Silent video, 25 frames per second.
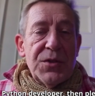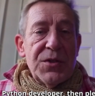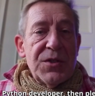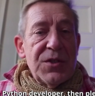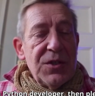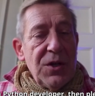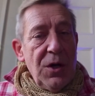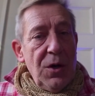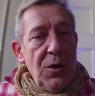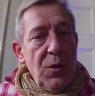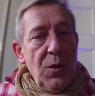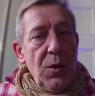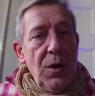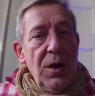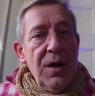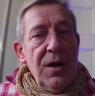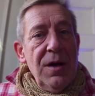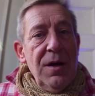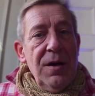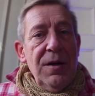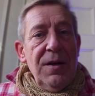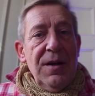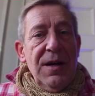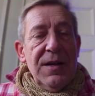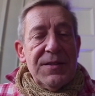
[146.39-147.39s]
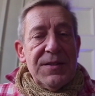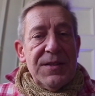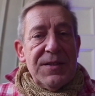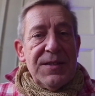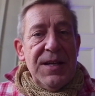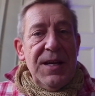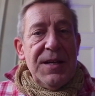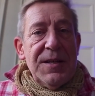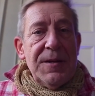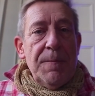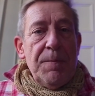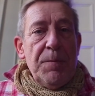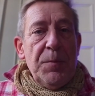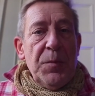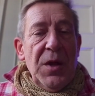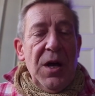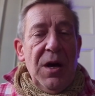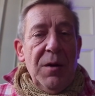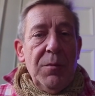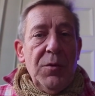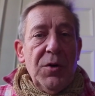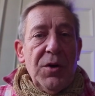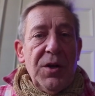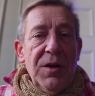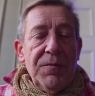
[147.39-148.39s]
So as I said,
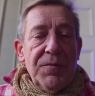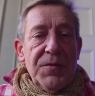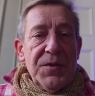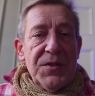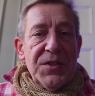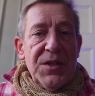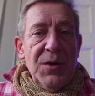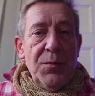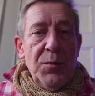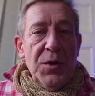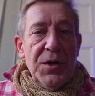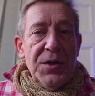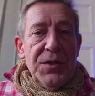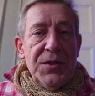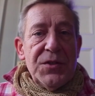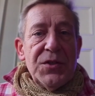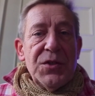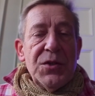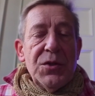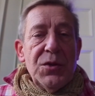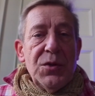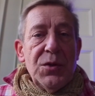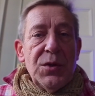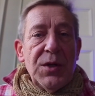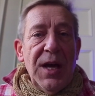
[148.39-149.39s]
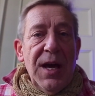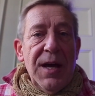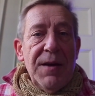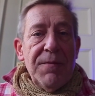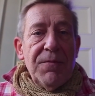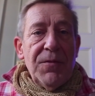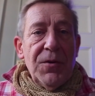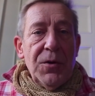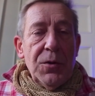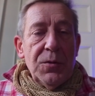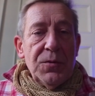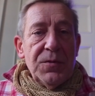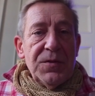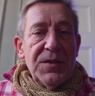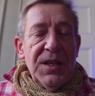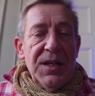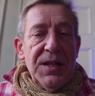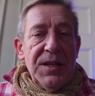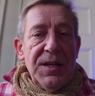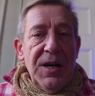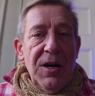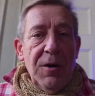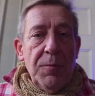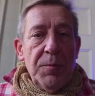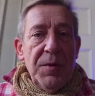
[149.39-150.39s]
I'm looking for someone to get involved in
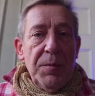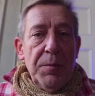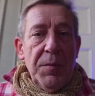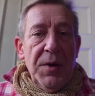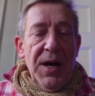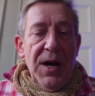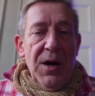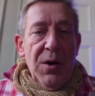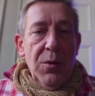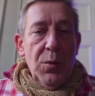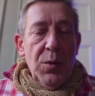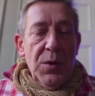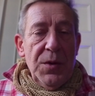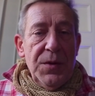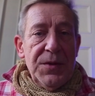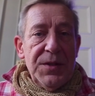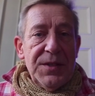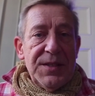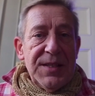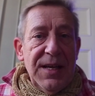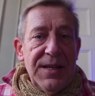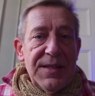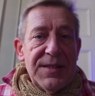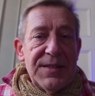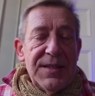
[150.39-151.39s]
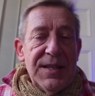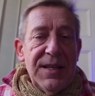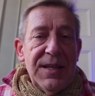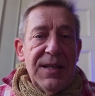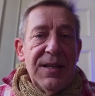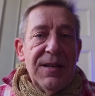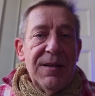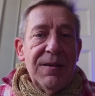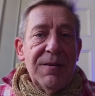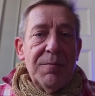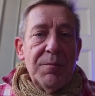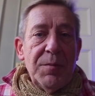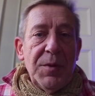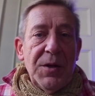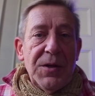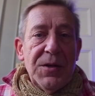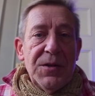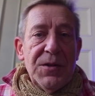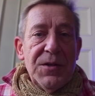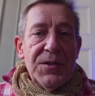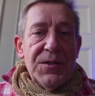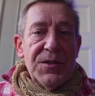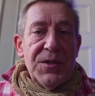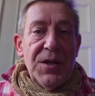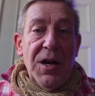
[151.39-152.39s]
helping me out with the testing,
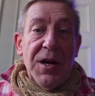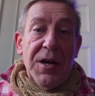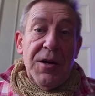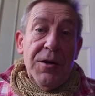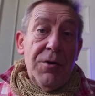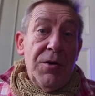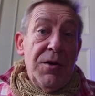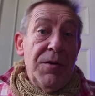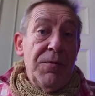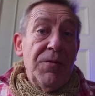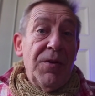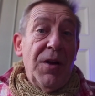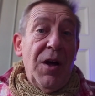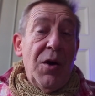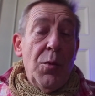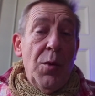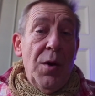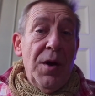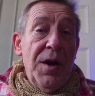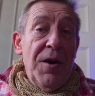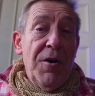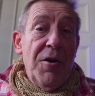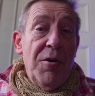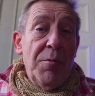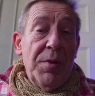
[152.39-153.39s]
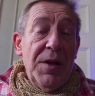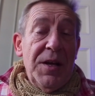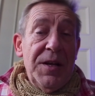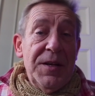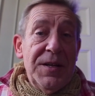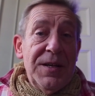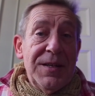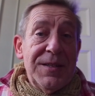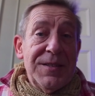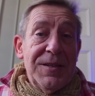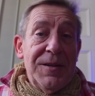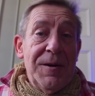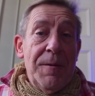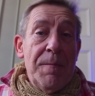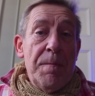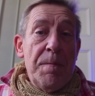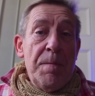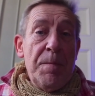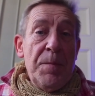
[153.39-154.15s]
because I can only fly one aeroplane at a time.